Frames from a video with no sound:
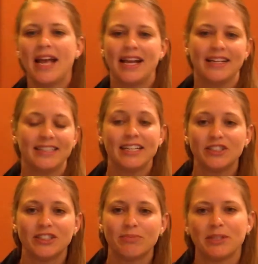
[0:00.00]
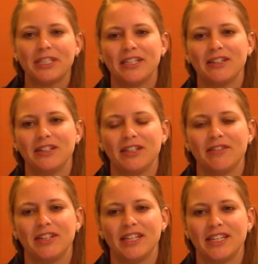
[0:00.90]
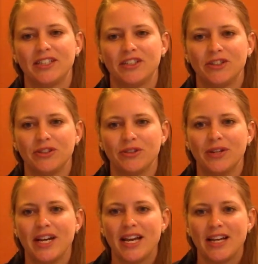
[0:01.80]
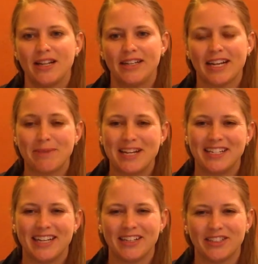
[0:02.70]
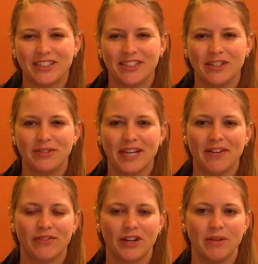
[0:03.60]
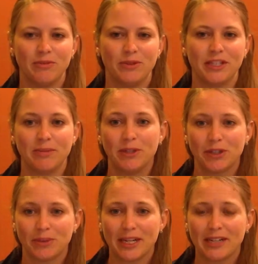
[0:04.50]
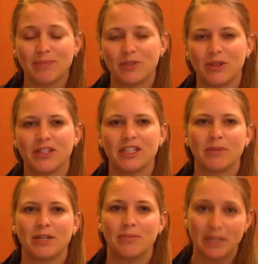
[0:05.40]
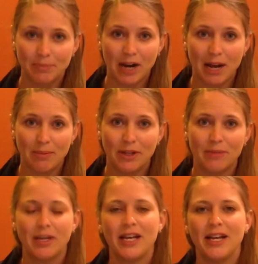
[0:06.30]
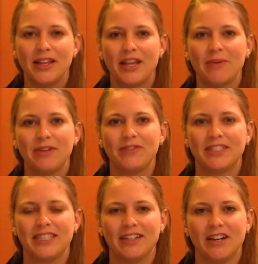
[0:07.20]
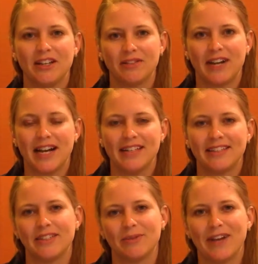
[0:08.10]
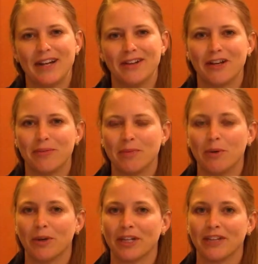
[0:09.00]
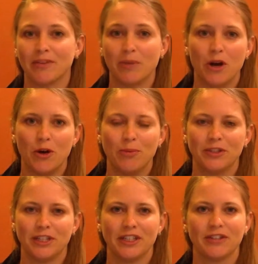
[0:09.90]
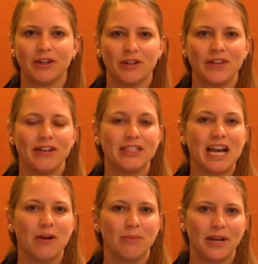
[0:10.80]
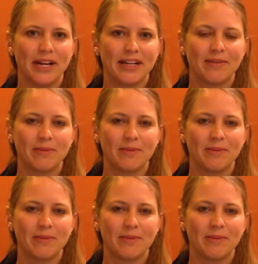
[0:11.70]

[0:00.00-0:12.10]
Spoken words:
and tension, particularly related to neck pain and tension that you get from doing computer work. So this has been a big problem that we've seen on the rise since we've had a lot of people working from home during the coronavirus outbreak.